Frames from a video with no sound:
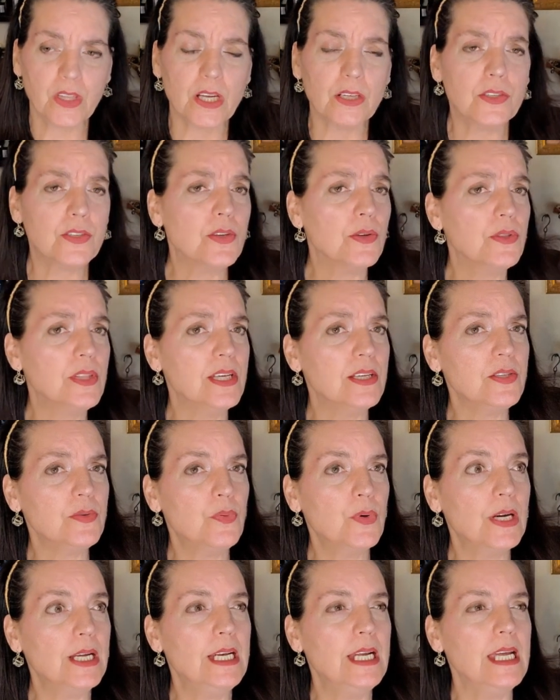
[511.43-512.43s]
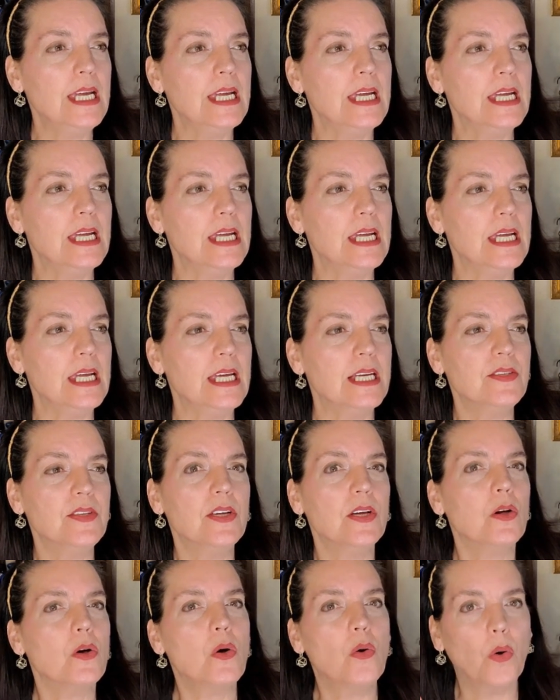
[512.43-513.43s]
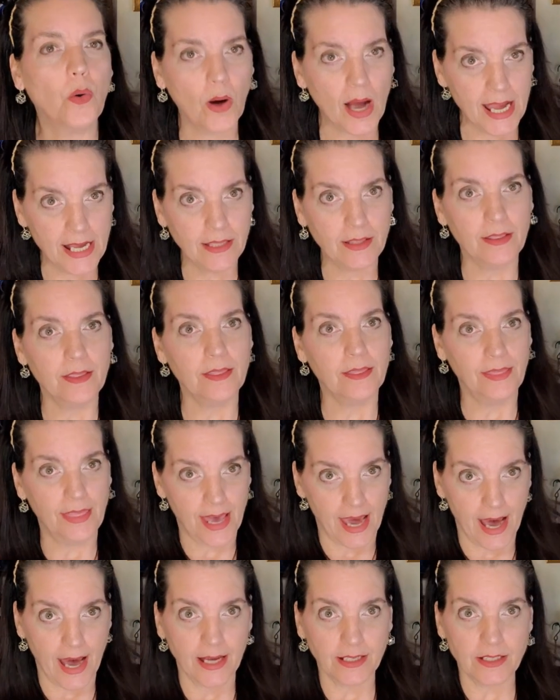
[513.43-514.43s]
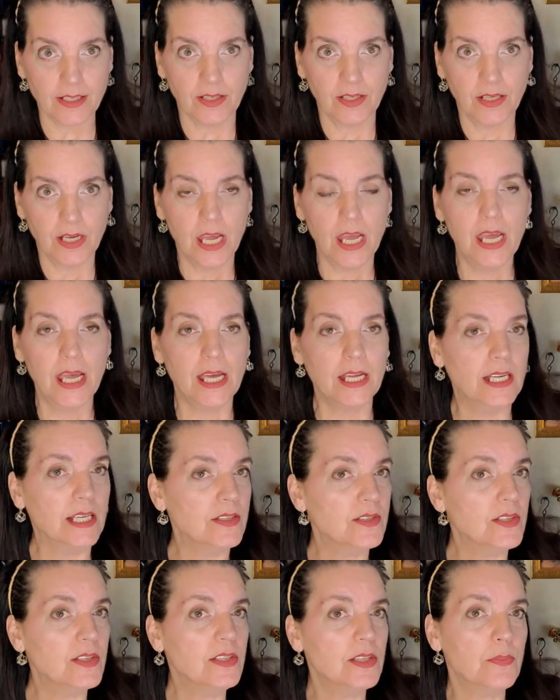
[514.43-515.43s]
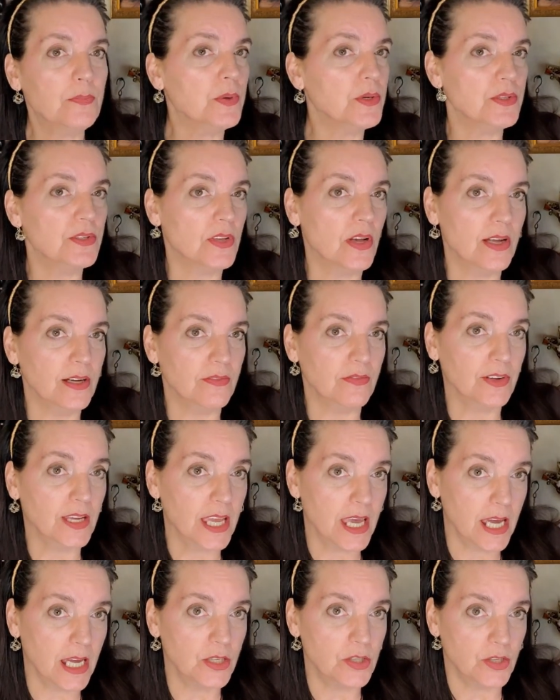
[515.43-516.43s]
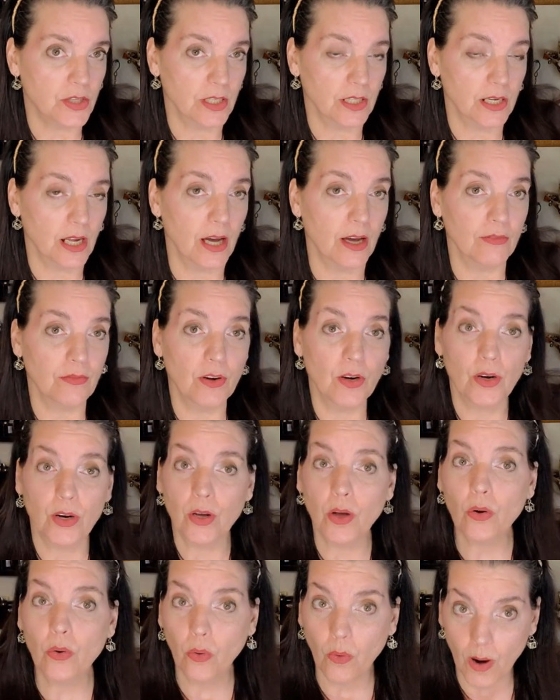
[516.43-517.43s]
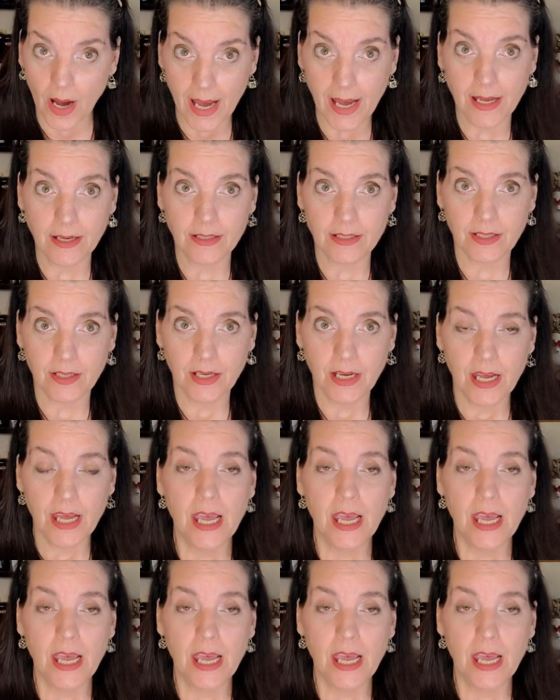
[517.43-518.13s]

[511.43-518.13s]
So this one isn't quite that. It isn't the personification of her quite.